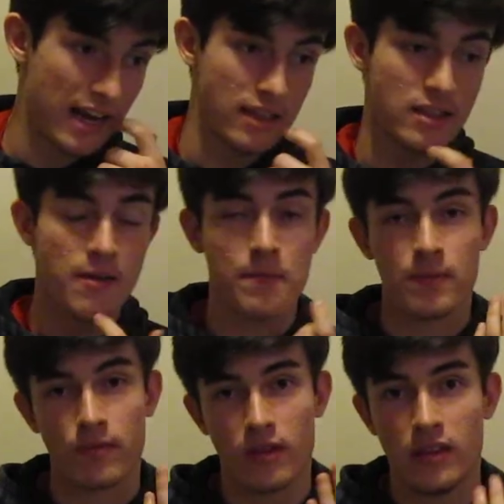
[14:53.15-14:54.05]
is
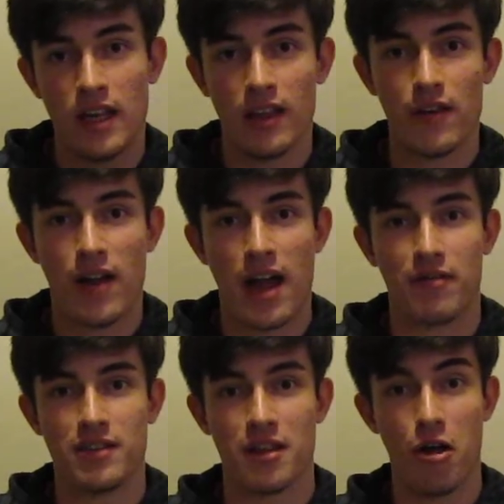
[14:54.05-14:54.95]
they live half
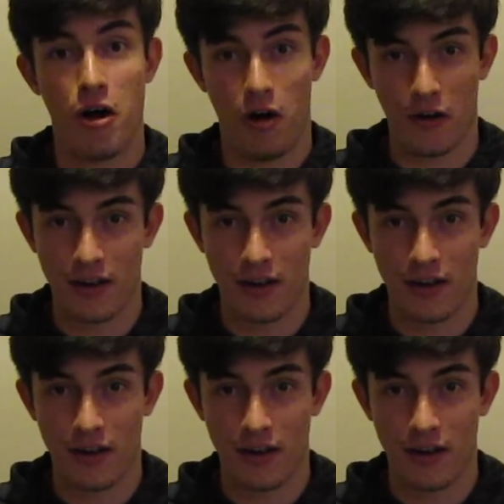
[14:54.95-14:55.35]
as long.